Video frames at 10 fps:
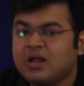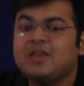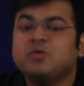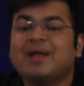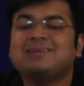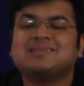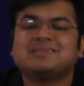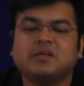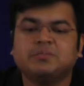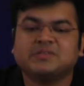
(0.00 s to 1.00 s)
and you get
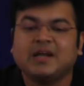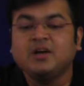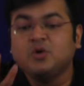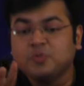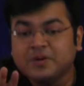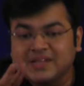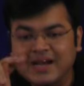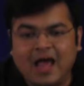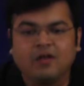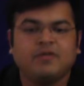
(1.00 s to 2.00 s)
16%,
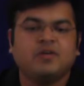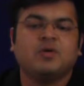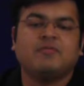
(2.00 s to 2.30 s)
2% alpha you have